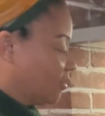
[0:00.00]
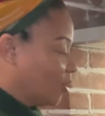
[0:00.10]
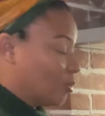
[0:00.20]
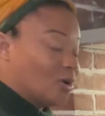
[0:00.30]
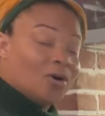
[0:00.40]
So
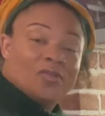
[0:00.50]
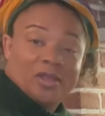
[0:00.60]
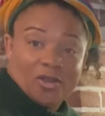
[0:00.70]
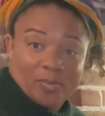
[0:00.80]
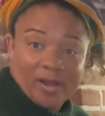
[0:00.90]
we're over
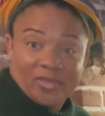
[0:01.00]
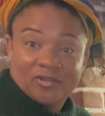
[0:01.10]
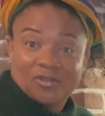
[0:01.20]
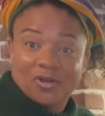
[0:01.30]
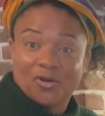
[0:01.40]
here by the
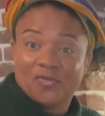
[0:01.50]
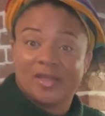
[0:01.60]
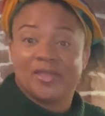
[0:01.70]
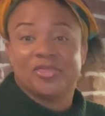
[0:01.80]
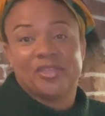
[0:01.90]
stove,
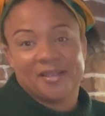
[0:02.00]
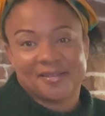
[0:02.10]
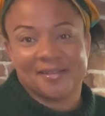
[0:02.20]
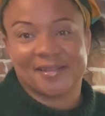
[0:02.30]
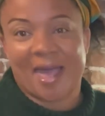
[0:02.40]
and
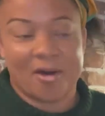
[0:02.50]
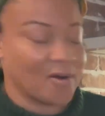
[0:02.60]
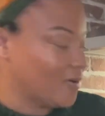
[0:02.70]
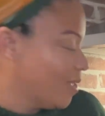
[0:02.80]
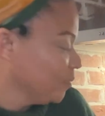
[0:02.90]
this is
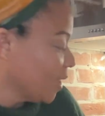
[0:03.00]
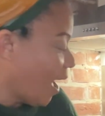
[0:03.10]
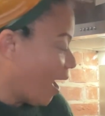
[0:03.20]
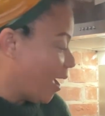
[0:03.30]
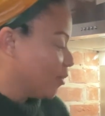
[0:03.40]
how
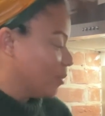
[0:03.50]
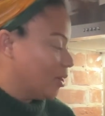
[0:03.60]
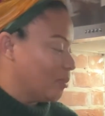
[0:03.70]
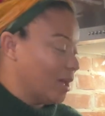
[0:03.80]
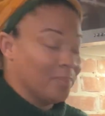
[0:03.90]
I
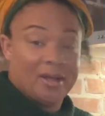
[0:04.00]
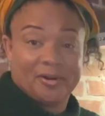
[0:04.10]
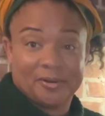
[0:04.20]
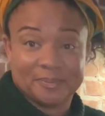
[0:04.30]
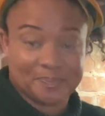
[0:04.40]
melt my
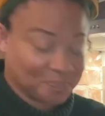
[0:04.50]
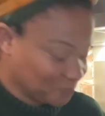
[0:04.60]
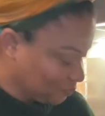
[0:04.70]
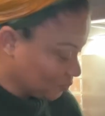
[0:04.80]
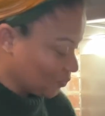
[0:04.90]
butter.
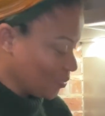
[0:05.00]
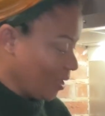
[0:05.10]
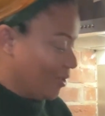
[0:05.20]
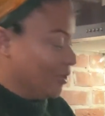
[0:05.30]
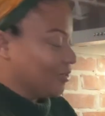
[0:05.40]

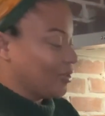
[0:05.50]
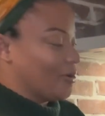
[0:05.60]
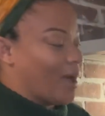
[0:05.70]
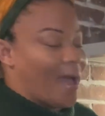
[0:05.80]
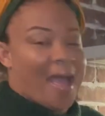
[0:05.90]
So
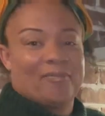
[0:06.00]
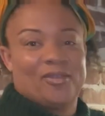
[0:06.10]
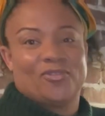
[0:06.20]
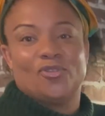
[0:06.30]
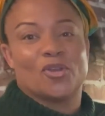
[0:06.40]
I have
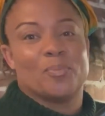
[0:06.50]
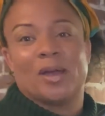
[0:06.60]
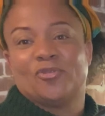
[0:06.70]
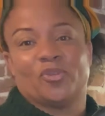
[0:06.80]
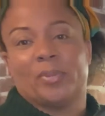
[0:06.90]
this. You can
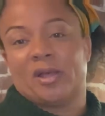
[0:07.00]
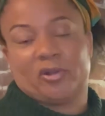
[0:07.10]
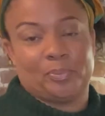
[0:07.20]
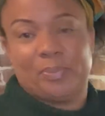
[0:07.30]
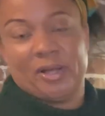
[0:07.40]
melt your
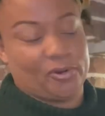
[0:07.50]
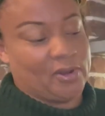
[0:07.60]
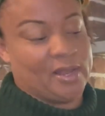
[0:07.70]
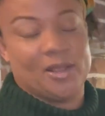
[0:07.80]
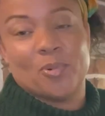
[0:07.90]
butter
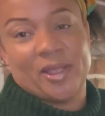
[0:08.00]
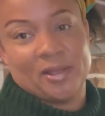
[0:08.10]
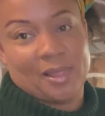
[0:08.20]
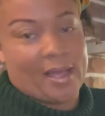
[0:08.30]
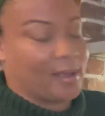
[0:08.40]
any way you
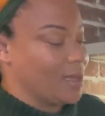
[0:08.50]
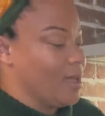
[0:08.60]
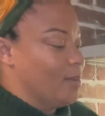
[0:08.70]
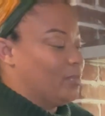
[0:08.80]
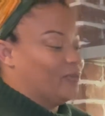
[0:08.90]
like,
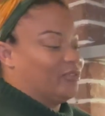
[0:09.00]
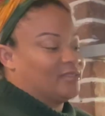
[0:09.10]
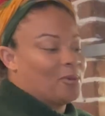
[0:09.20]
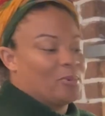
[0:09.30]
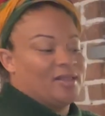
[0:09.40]
but for
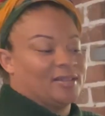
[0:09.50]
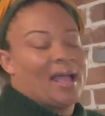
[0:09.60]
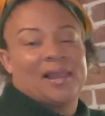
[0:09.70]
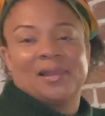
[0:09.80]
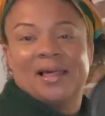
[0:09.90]
some reason
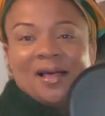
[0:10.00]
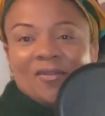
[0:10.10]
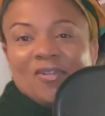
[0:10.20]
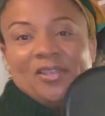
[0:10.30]
I love